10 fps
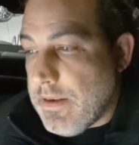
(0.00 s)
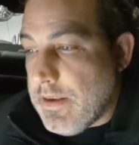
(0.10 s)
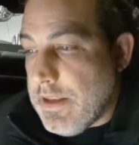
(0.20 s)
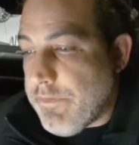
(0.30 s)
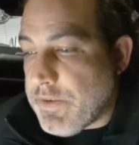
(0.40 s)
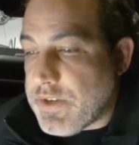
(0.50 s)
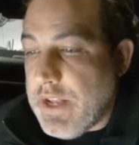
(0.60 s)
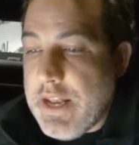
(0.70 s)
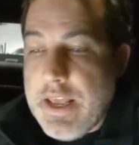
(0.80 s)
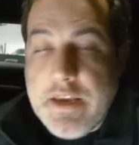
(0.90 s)
If it's an
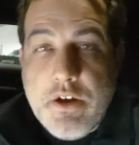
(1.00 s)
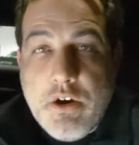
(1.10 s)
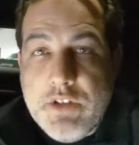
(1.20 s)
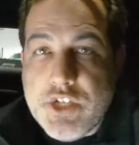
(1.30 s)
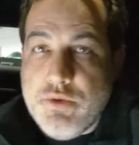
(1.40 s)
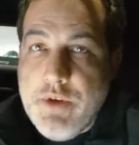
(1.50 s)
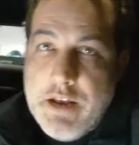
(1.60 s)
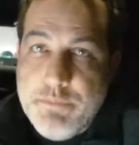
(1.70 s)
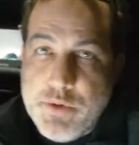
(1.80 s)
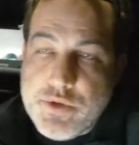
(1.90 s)
NA car that you
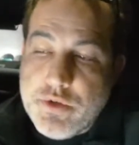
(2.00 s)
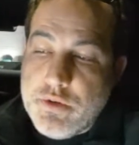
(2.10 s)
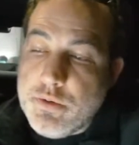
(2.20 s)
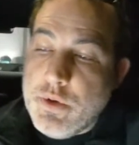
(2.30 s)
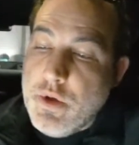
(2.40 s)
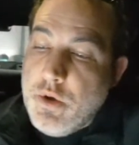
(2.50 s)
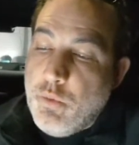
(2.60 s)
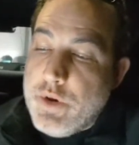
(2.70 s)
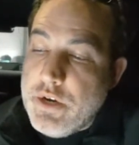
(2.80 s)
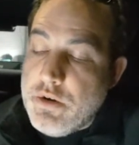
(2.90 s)
add boost to,
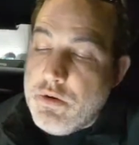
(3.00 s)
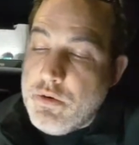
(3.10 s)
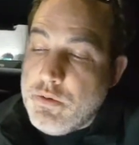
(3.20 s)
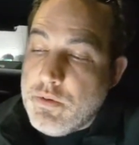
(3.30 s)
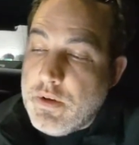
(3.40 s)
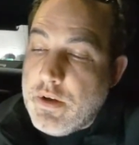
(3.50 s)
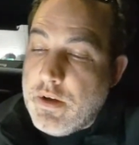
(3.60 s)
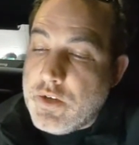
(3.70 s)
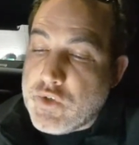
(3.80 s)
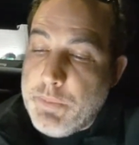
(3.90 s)
when you
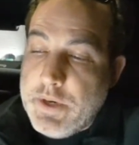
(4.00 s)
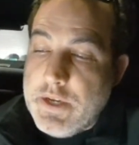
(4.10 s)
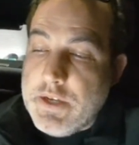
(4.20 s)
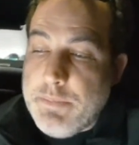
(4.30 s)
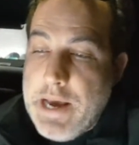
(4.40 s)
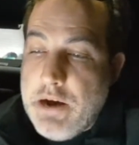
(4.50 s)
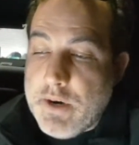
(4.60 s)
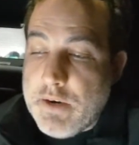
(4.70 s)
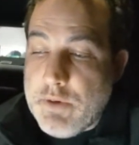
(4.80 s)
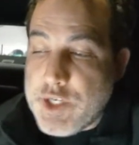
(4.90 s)
trip it into power
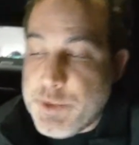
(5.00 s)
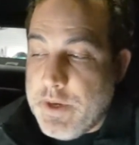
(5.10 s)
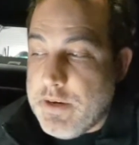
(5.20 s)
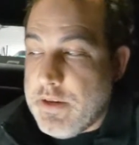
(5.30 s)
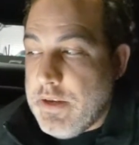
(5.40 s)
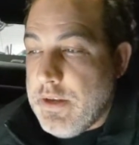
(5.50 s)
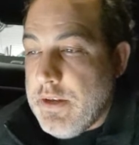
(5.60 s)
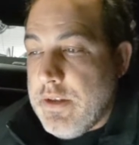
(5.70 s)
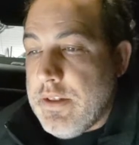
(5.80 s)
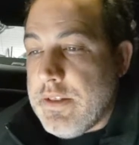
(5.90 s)
enrichment,
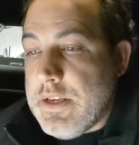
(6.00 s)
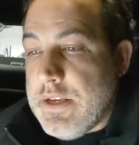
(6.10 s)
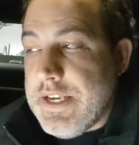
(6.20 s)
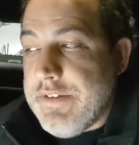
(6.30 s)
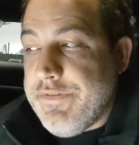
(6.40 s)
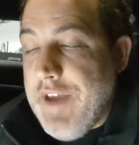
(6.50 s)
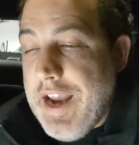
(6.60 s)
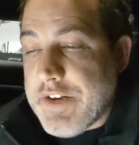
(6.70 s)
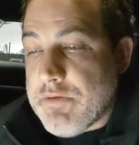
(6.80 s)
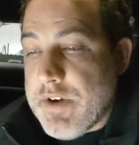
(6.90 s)
the
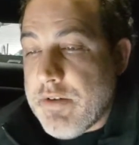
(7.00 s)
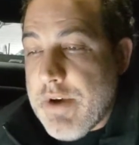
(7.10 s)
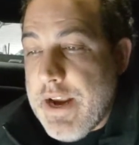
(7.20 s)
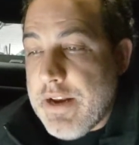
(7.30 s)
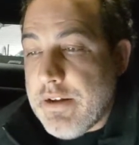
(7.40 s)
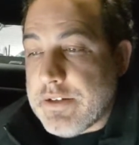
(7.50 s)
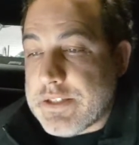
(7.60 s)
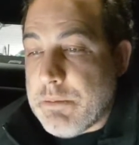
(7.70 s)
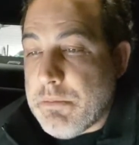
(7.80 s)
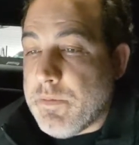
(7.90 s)
factory rate on
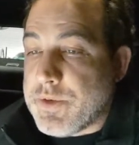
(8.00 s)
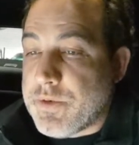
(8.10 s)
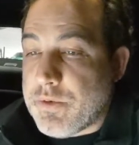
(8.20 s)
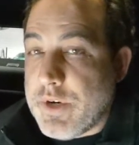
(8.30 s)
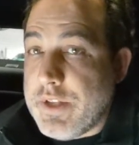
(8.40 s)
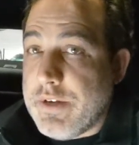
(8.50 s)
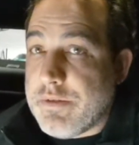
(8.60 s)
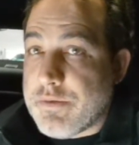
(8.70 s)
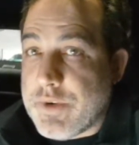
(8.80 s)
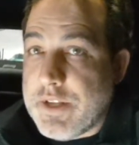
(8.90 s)
some of them is really,
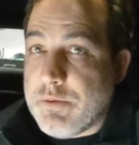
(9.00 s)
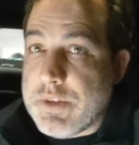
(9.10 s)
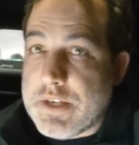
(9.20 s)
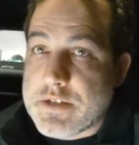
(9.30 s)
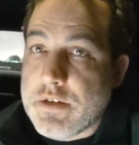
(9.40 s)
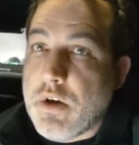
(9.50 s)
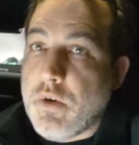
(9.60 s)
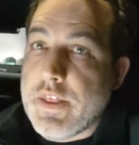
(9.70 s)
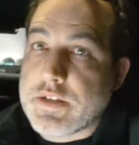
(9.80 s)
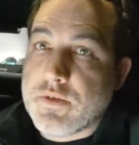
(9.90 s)
really, really slow.
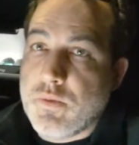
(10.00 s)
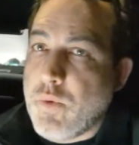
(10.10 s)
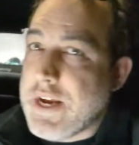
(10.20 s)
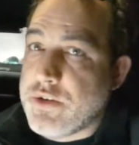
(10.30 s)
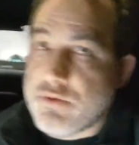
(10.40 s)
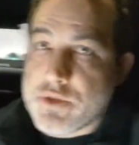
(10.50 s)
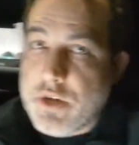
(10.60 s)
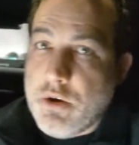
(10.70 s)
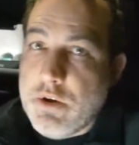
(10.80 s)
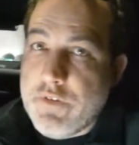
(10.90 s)
And that's way too
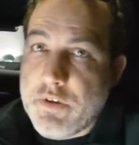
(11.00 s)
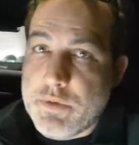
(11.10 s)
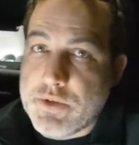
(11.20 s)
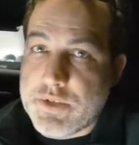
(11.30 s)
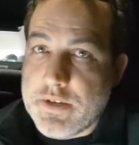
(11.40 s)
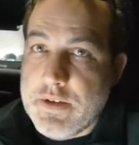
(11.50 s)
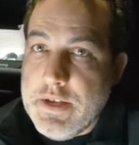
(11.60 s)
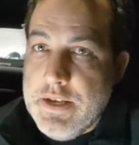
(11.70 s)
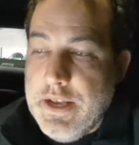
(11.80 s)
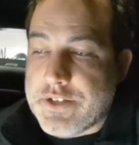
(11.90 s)
slow if you're boosted.
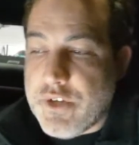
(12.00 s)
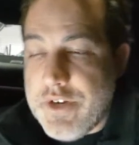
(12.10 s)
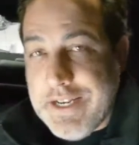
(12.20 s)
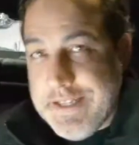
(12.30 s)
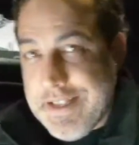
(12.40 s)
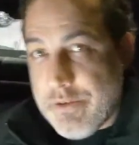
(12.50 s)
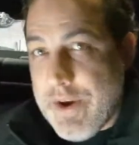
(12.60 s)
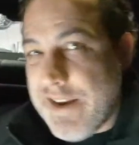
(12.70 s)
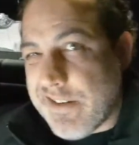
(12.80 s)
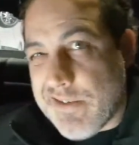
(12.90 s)
And so you got to take that
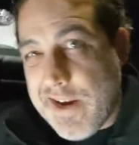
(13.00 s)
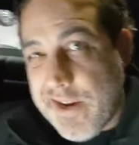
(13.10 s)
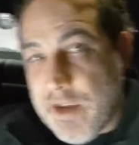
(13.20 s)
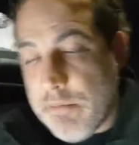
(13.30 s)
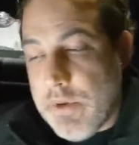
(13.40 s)
rate and crank it up.